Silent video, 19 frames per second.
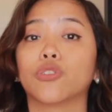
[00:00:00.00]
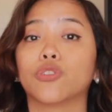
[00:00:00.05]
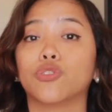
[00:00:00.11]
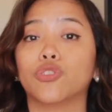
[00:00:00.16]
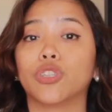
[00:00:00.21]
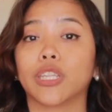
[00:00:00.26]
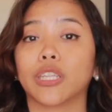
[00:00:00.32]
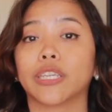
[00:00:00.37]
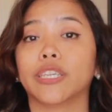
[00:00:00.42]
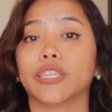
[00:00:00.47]
to
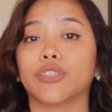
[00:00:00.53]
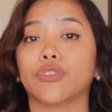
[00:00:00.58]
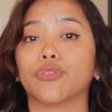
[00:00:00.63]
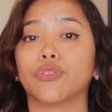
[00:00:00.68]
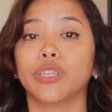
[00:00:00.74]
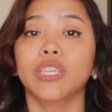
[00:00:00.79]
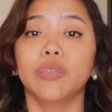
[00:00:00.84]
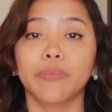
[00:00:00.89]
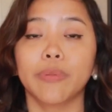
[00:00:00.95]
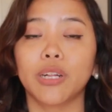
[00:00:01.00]
delegate your
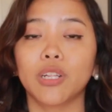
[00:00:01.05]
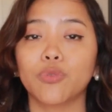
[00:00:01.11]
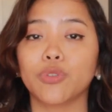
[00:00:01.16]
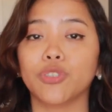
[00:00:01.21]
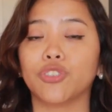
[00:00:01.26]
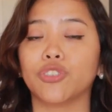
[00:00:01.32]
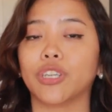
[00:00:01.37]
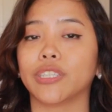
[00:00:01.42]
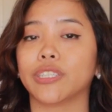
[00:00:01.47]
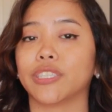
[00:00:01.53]
email,
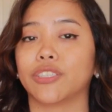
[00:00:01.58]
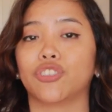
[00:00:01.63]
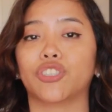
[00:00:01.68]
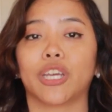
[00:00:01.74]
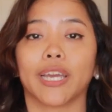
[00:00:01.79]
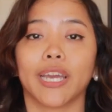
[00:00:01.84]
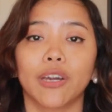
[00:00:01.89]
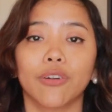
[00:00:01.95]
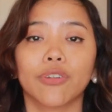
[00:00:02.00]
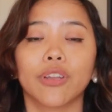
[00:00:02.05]
which you guys can
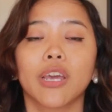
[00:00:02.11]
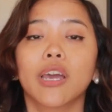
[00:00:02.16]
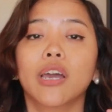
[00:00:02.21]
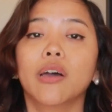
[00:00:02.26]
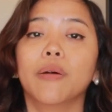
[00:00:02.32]
check out.